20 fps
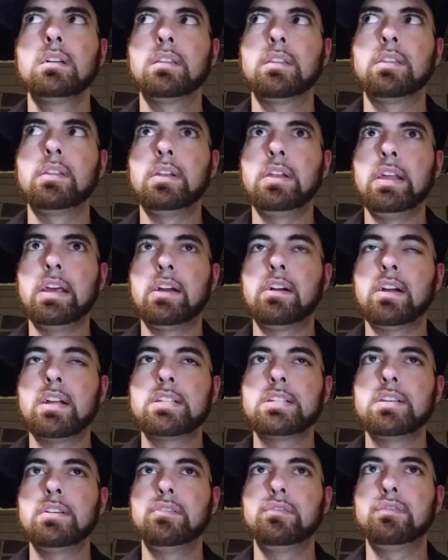the
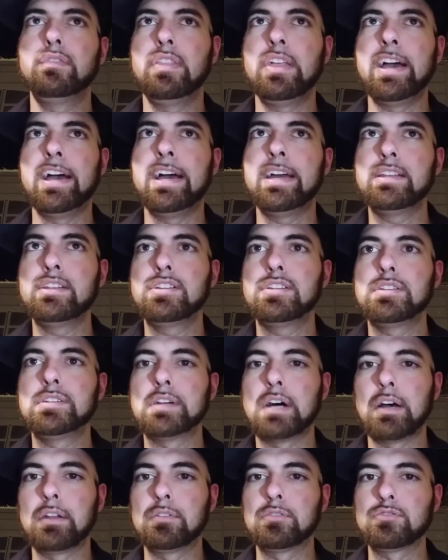narrative that
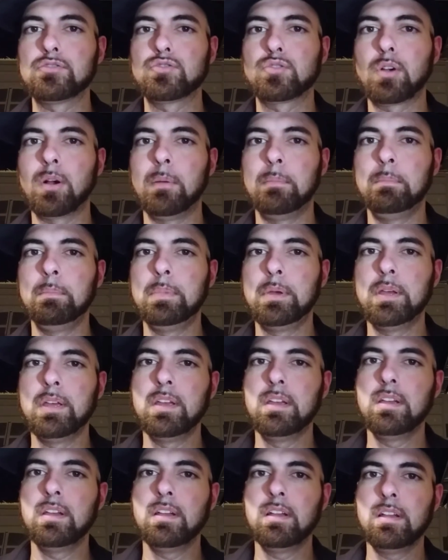Donald Trump
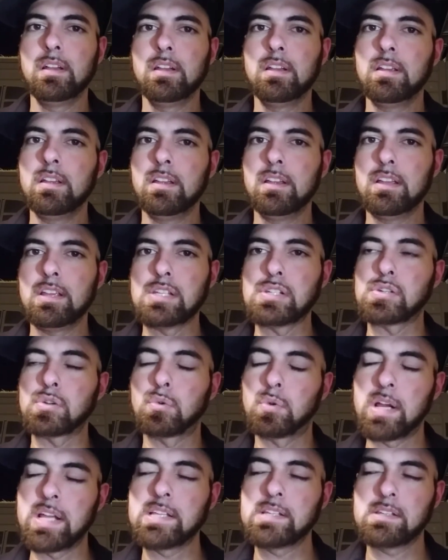is a
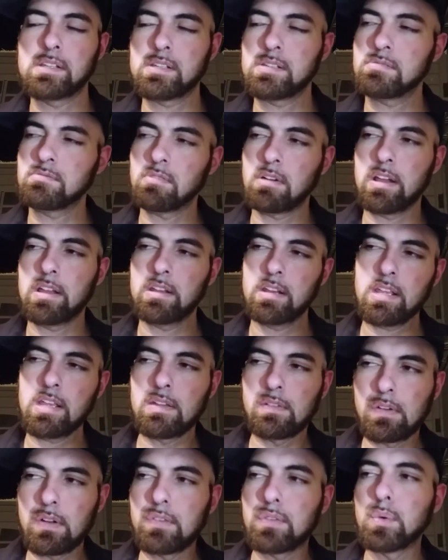racist, right?
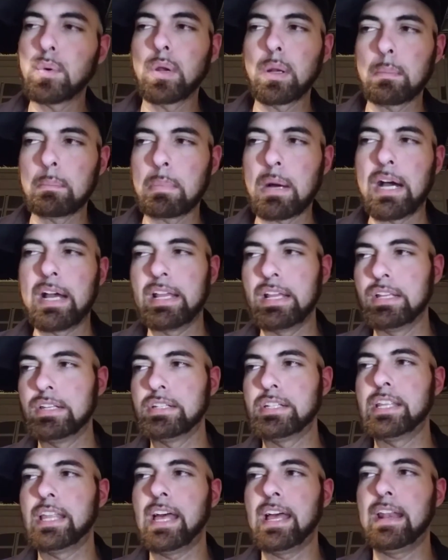Even if you want to buy
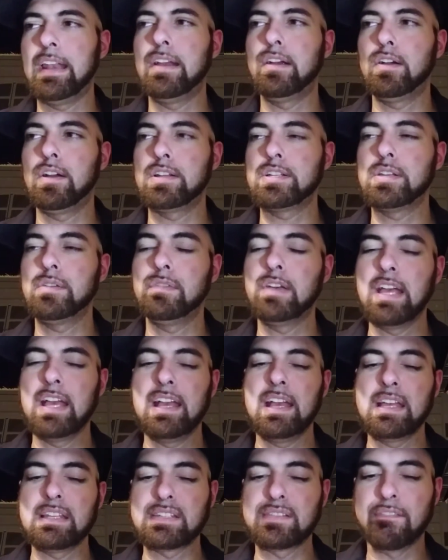into that narrative,
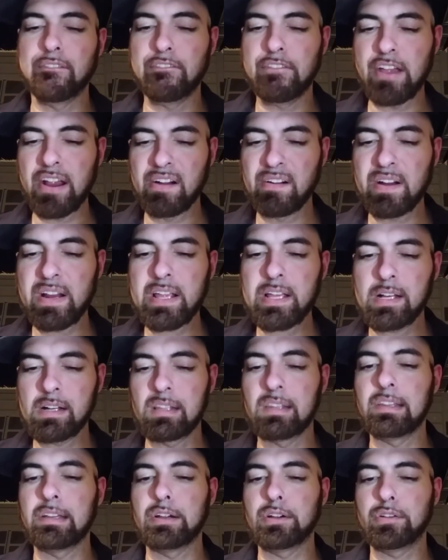it's very
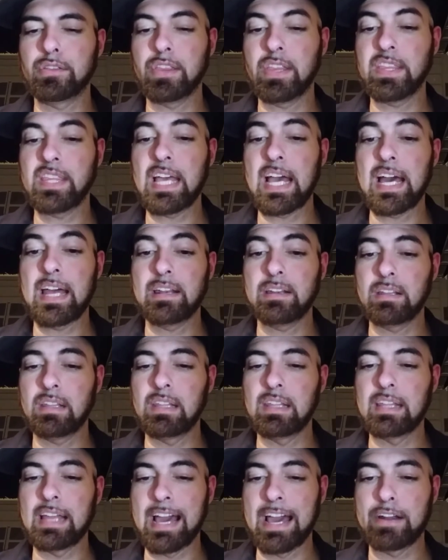clear that that
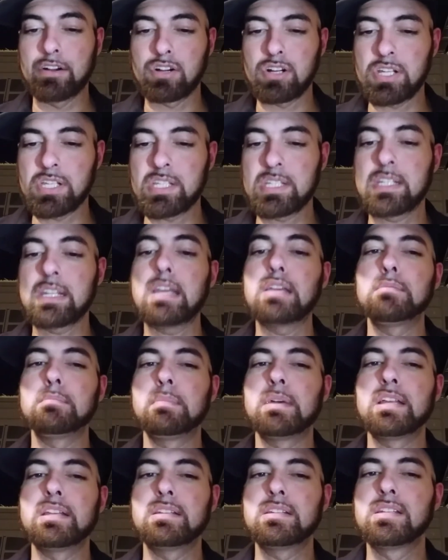latter
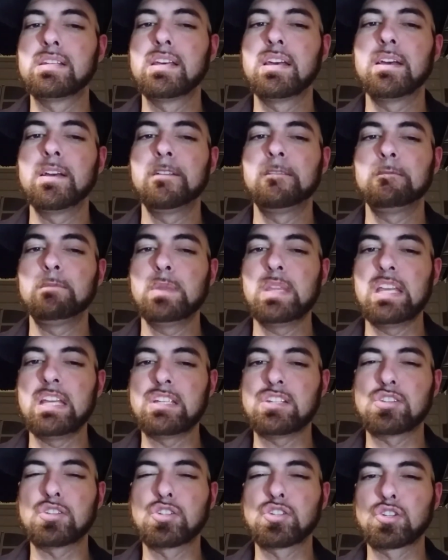statement
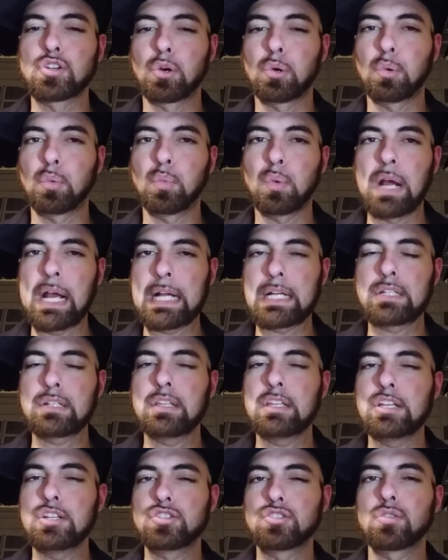is
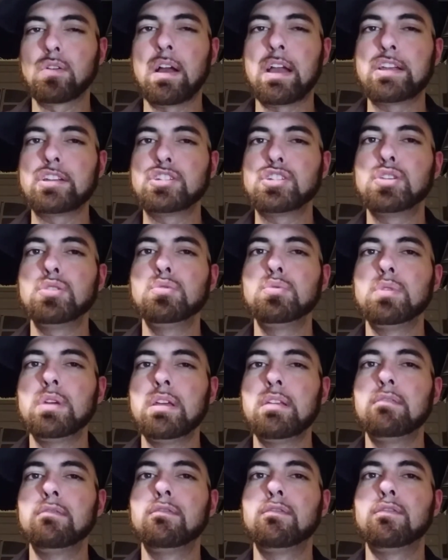directly trying to
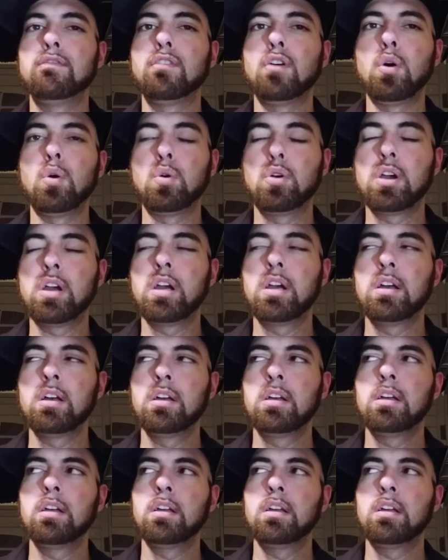invoke